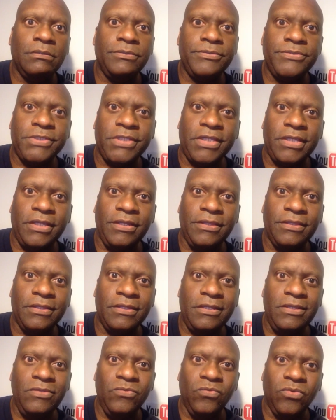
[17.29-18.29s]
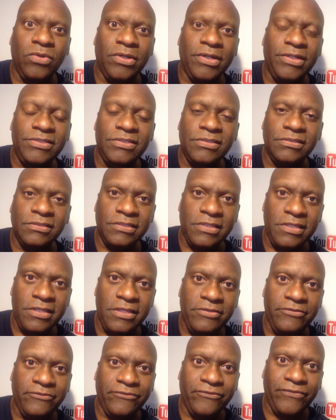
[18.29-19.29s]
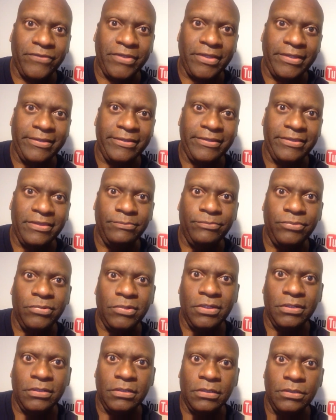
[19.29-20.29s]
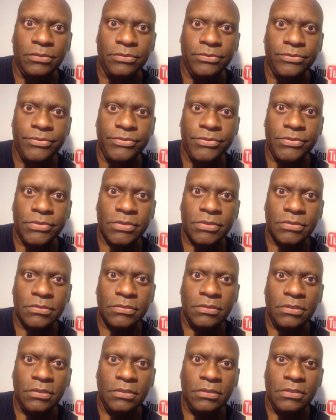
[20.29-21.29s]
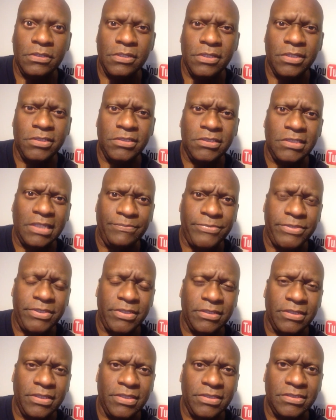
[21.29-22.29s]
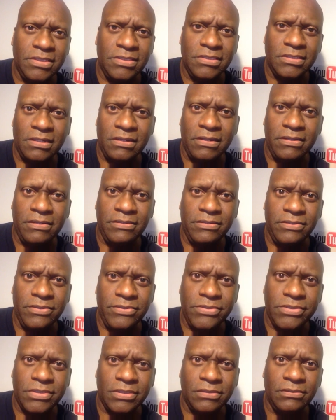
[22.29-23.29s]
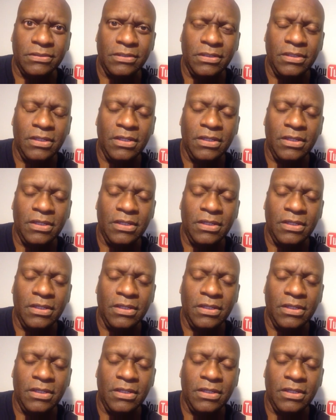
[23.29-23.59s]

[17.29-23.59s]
saying that he wanted to leave and the Broncos accepting his desire to do so.